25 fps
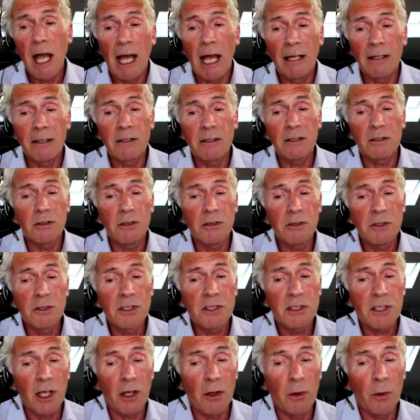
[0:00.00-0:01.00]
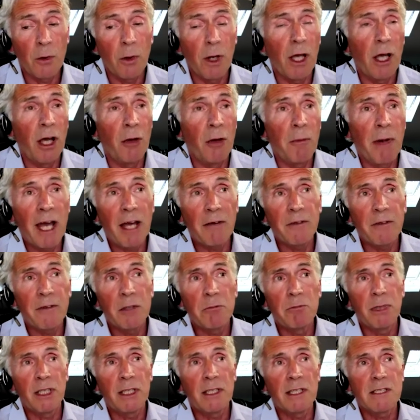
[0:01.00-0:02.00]
and also um, have the
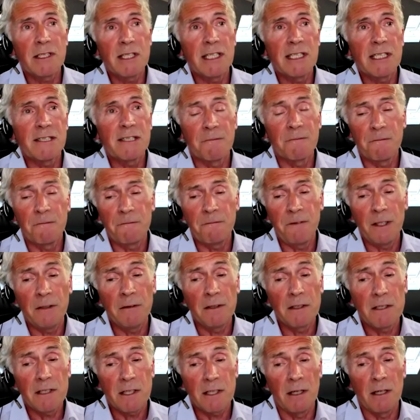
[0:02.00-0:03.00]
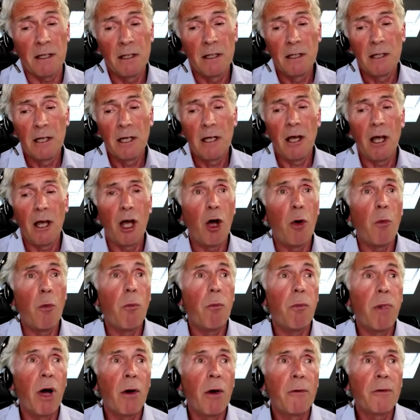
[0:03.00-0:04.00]
ability to filter uh,
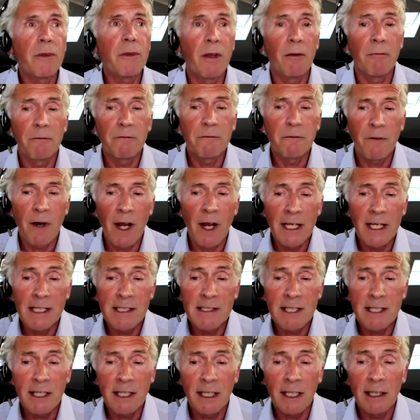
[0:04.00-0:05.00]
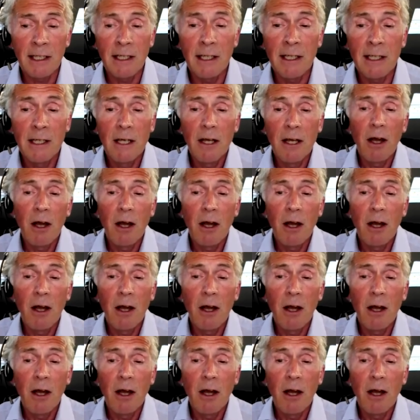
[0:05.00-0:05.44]
both on phrasing,